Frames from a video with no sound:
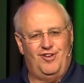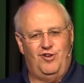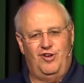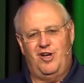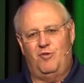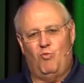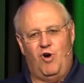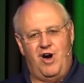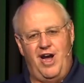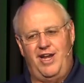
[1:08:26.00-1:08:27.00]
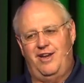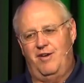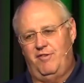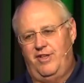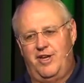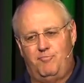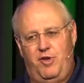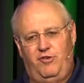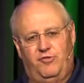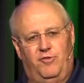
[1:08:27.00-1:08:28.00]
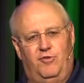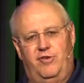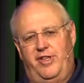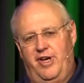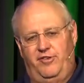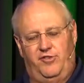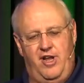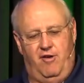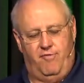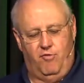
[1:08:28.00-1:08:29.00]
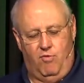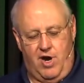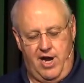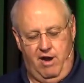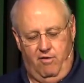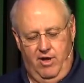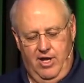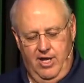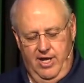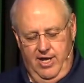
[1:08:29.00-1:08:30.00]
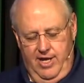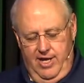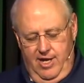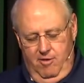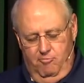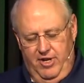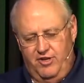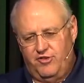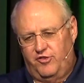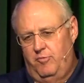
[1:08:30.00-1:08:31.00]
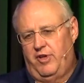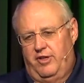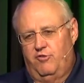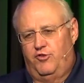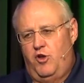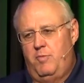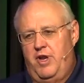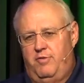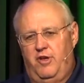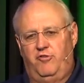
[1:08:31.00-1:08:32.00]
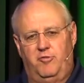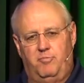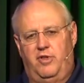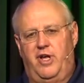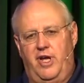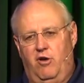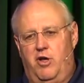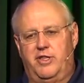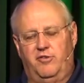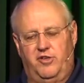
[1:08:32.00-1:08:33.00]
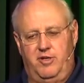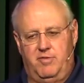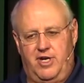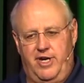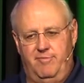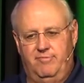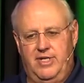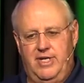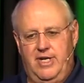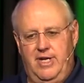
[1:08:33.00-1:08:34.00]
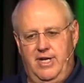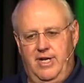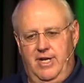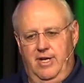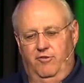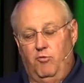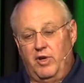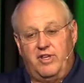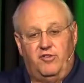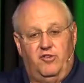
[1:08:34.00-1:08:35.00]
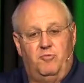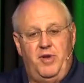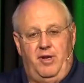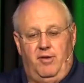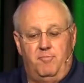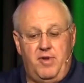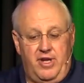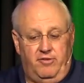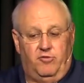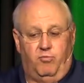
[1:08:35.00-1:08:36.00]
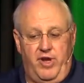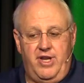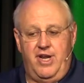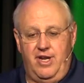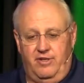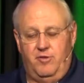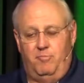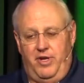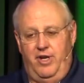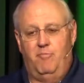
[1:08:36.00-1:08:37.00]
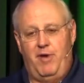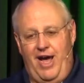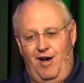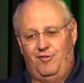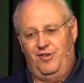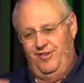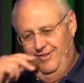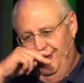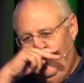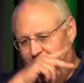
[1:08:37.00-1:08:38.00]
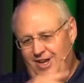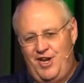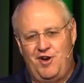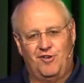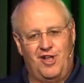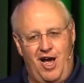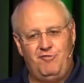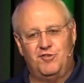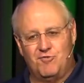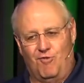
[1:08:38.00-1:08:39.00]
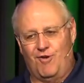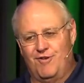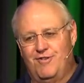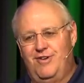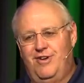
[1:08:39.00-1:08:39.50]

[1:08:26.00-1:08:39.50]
could unwind and everything get peaceful and nice now for a while. But it just seems like there's too many things in play all at the same time. So what does this mean? It means we need to be about getting our lives in order